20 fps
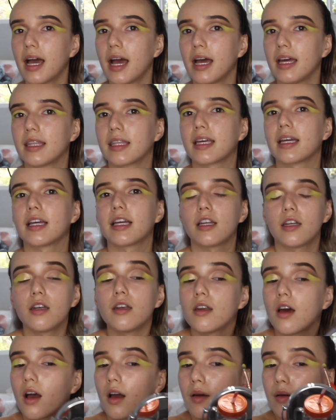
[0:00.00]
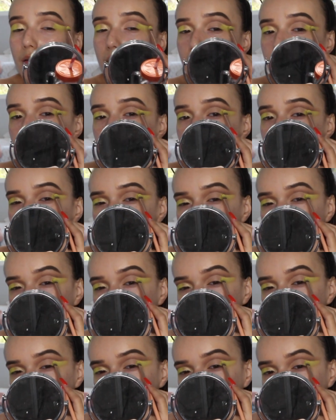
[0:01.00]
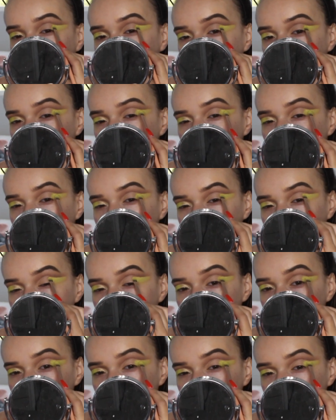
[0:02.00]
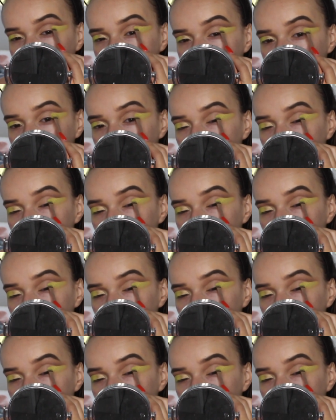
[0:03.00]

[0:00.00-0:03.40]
and like not be very gentle with it, it's